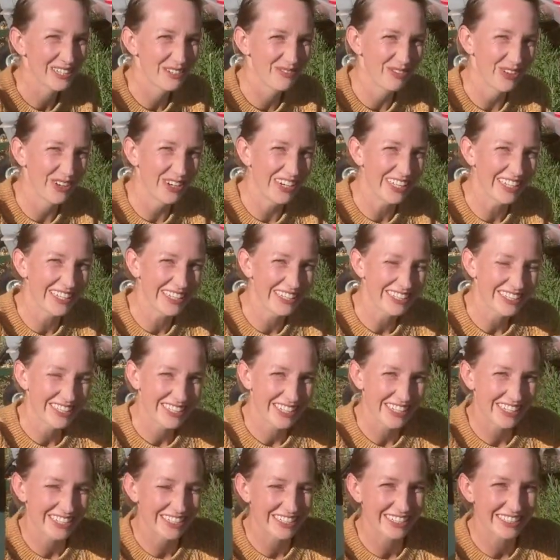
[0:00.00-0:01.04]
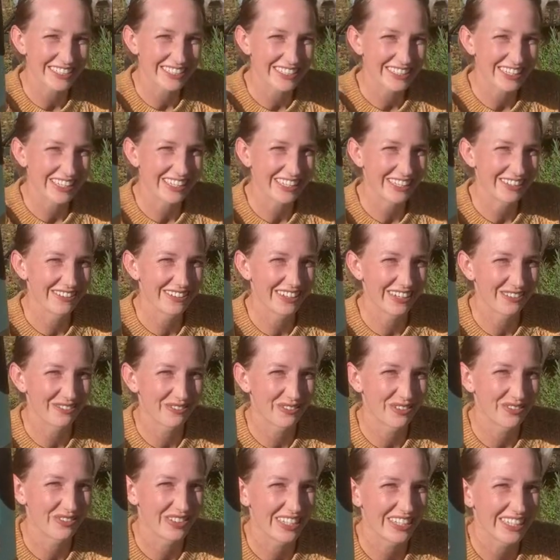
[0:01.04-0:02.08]
Good morning, cheers. Thank you again
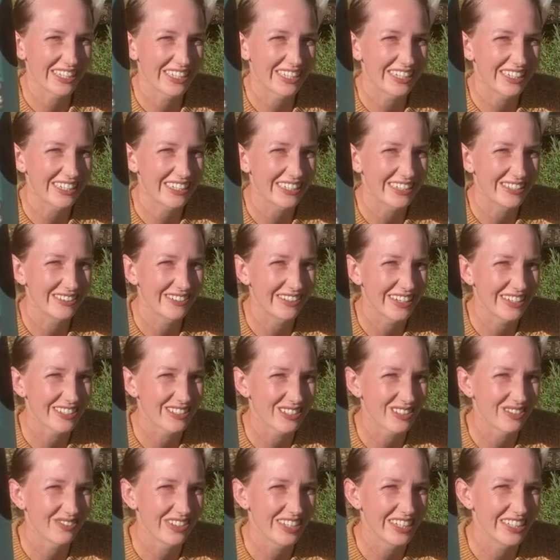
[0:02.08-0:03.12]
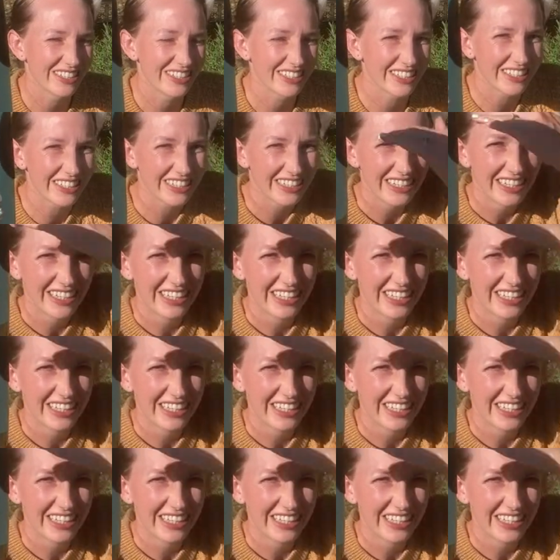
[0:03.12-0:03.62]
for being here. You guys are amazing.